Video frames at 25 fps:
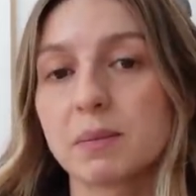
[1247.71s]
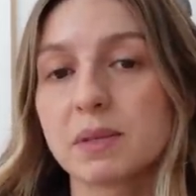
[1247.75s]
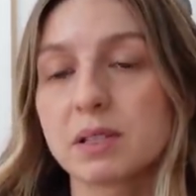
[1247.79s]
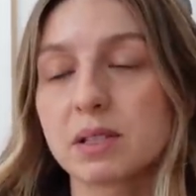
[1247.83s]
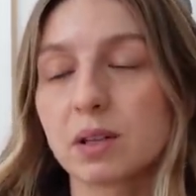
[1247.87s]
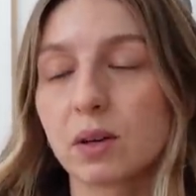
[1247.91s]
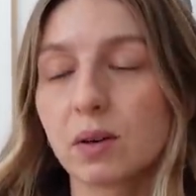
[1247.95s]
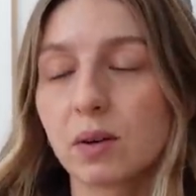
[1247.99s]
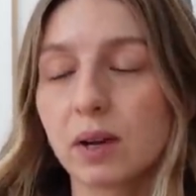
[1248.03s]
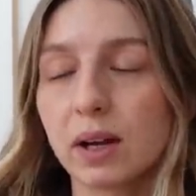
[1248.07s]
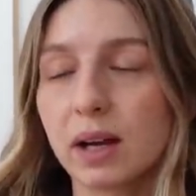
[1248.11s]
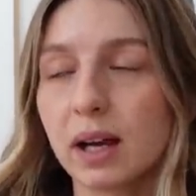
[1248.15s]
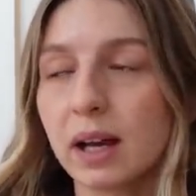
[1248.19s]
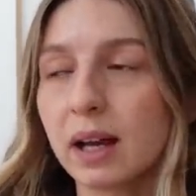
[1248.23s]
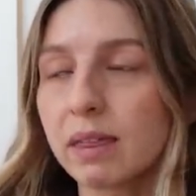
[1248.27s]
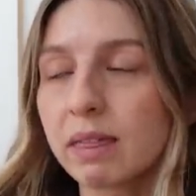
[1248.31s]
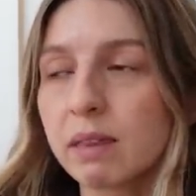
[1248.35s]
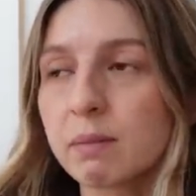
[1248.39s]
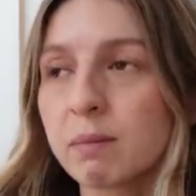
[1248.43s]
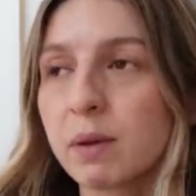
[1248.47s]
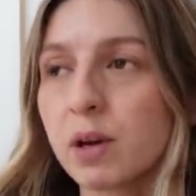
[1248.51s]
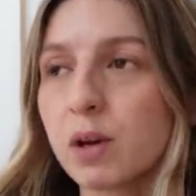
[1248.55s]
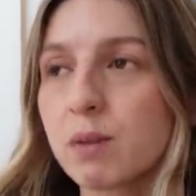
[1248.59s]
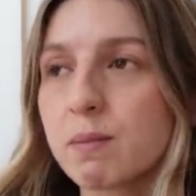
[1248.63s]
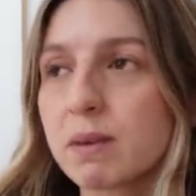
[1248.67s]
So at the
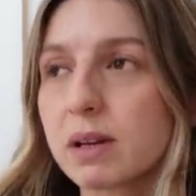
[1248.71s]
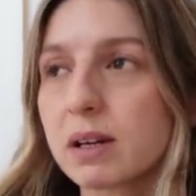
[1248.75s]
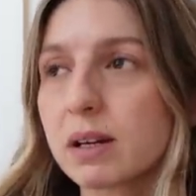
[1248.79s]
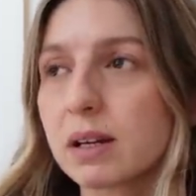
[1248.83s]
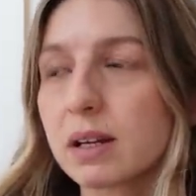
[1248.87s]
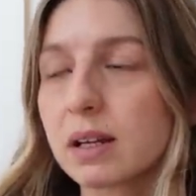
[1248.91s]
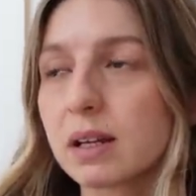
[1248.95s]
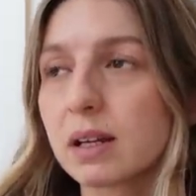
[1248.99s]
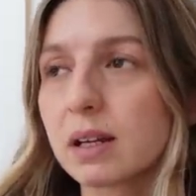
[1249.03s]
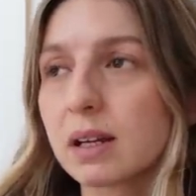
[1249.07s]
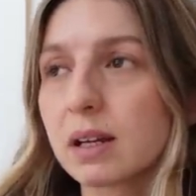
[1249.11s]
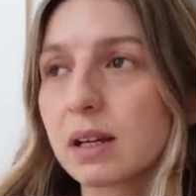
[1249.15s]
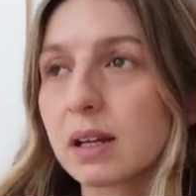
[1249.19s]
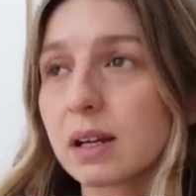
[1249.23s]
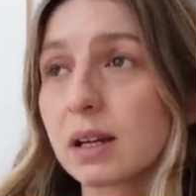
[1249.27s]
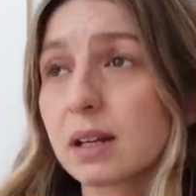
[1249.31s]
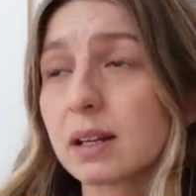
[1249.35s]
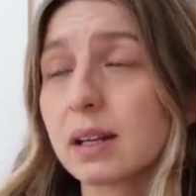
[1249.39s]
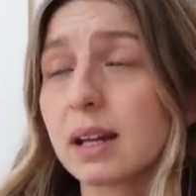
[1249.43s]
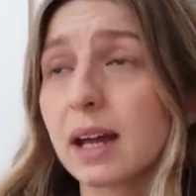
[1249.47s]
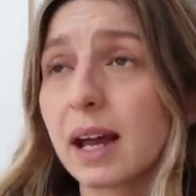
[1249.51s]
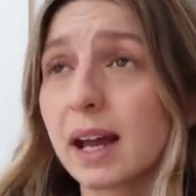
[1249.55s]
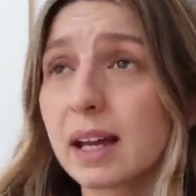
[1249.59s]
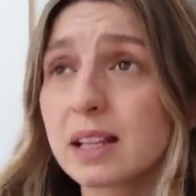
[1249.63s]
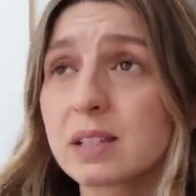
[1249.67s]
moment,
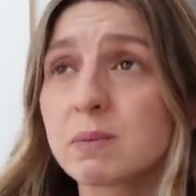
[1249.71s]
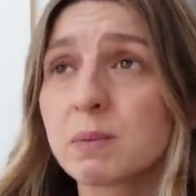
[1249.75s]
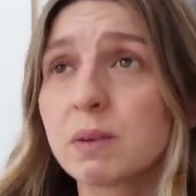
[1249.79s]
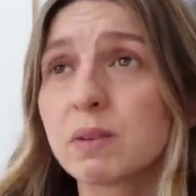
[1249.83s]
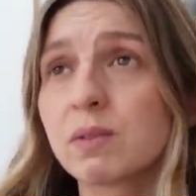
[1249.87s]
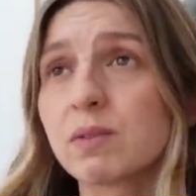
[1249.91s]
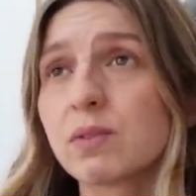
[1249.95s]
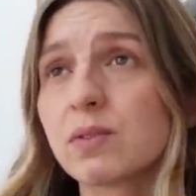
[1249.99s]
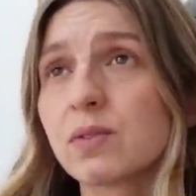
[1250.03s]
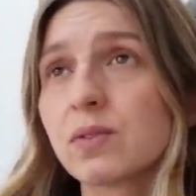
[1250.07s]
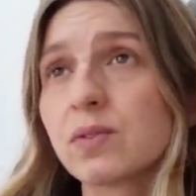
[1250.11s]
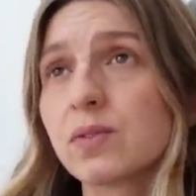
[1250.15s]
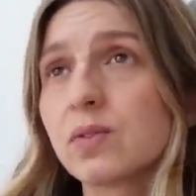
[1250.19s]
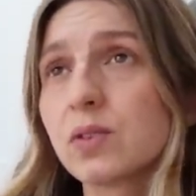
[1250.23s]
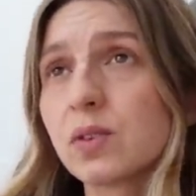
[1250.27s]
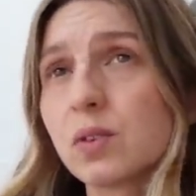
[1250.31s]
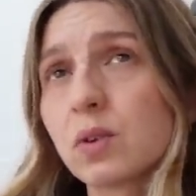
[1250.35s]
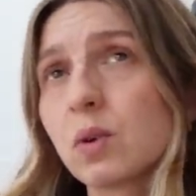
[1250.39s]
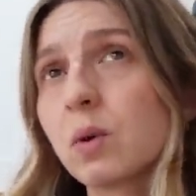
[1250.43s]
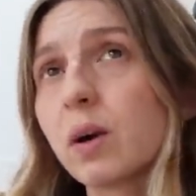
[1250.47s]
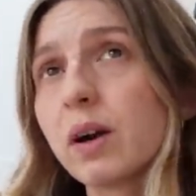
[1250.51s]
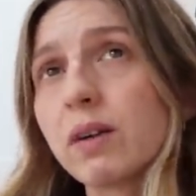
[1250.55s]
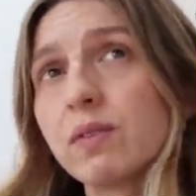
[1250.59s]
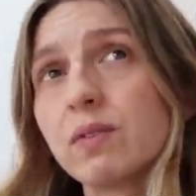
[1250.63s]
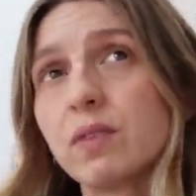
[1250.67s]
and has been for
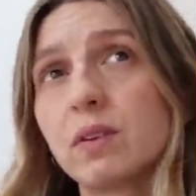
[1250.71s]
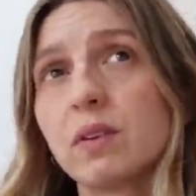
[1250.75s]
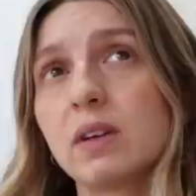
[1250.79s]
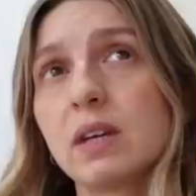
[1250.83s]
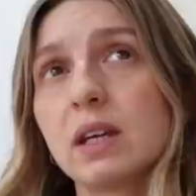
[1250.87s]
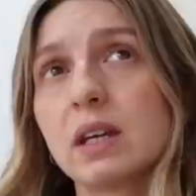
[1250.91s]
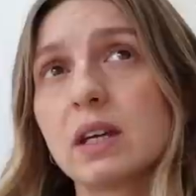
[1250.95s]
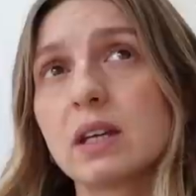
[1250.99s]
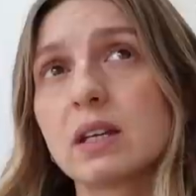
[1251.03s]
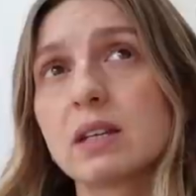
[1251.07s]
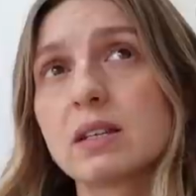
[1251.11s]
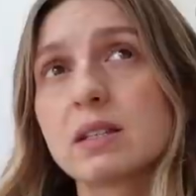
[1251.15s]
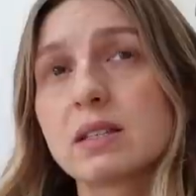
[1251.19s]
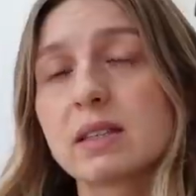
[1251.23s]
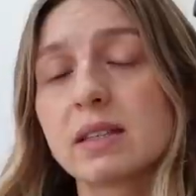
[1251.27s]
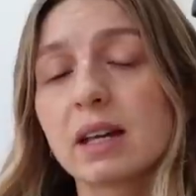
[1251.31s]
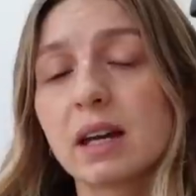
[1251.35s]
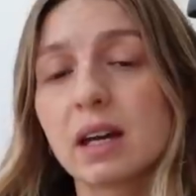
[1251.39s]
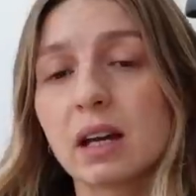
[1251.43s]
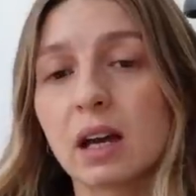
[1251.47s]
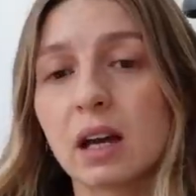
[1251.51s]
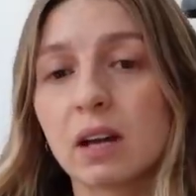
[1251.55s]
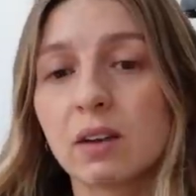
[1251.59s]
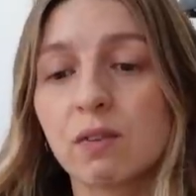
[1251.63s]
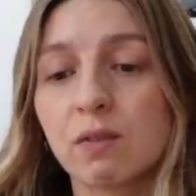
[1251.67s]
quite a few years,
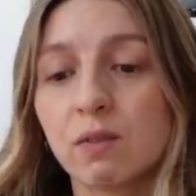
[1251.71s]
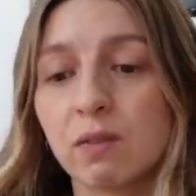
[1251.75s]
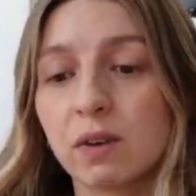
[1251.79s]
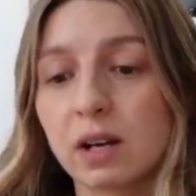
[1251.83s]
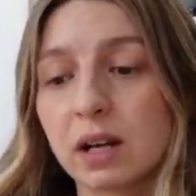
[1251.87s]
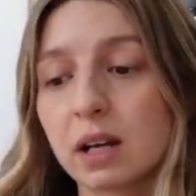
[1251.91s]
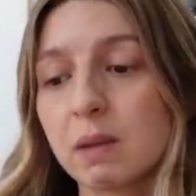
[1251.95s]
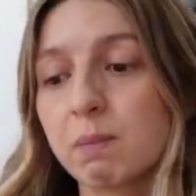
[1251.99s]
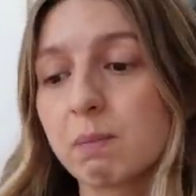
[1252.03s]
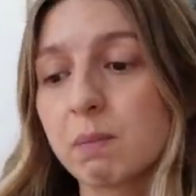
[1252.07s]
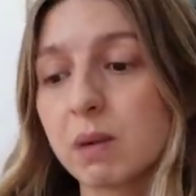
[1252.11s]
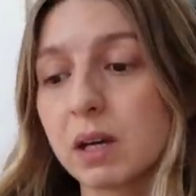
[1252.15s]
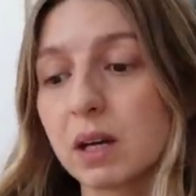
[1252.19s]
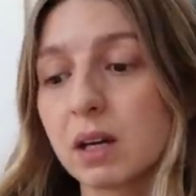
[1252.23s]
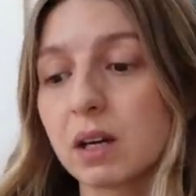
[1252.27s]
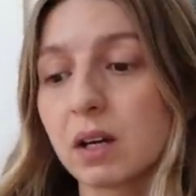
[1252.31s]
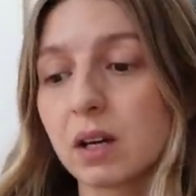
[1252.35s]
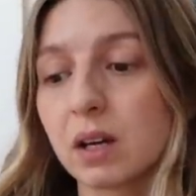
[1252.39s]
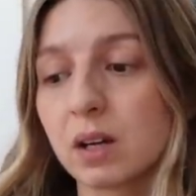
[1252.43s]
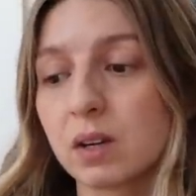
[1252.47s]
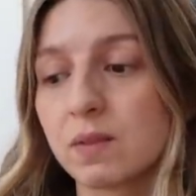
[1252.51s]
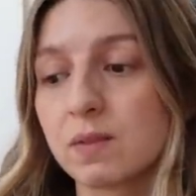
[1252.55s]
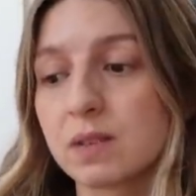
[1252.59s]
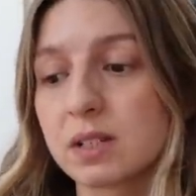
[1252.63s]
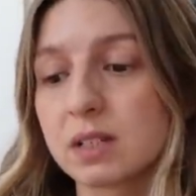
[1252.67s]
that kind of really big
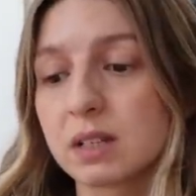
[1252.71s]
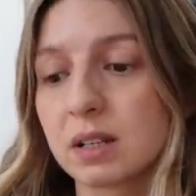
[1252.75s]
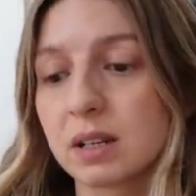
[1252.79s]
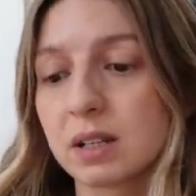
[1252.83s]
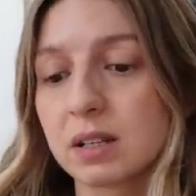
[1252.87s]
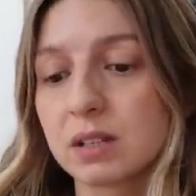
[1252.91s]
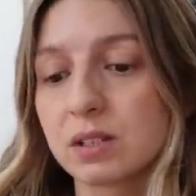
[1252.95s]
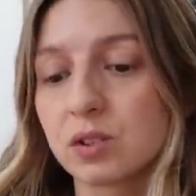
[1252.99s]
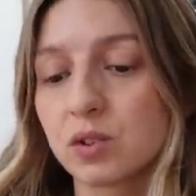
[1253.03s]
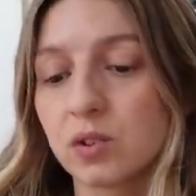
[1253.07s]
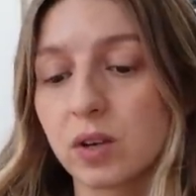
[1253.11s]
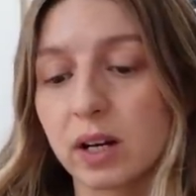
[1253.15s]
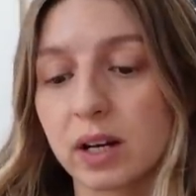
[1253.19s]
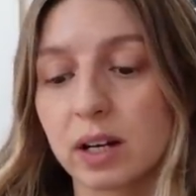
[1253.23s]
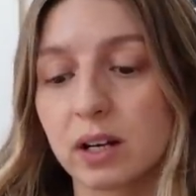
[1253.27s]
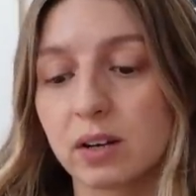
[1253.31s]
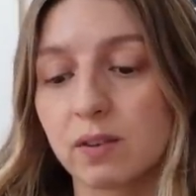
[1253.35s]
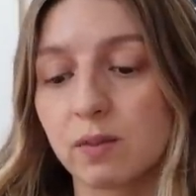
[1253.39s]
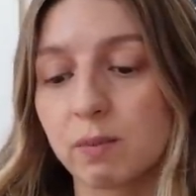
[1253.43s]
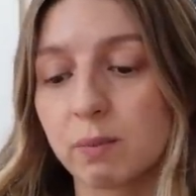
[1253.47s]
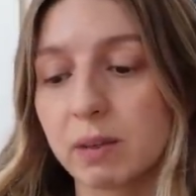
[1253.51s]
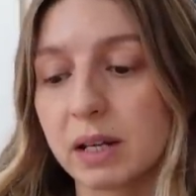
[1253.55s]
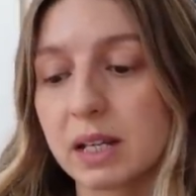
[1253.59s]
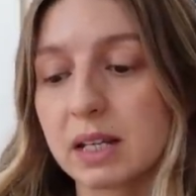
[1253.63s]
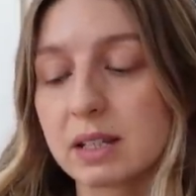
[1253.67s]
oversized trend
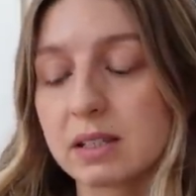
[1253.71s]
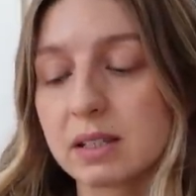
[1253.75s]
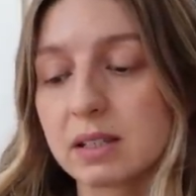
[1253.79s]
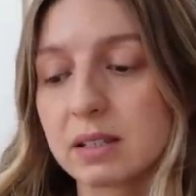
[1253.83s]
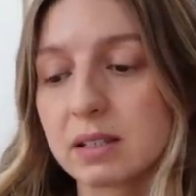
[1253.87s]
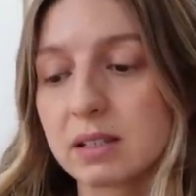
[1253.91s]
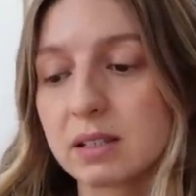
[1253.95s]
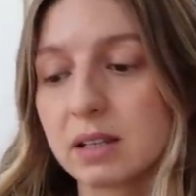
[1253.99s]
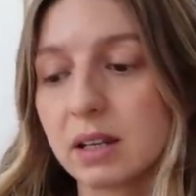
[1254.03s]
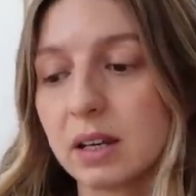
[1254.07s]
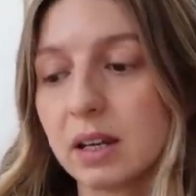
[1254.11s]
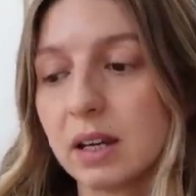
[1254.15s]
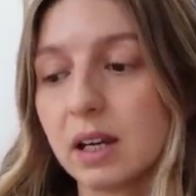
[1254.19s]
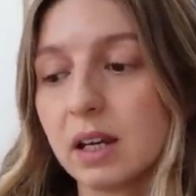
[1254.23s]
of blazers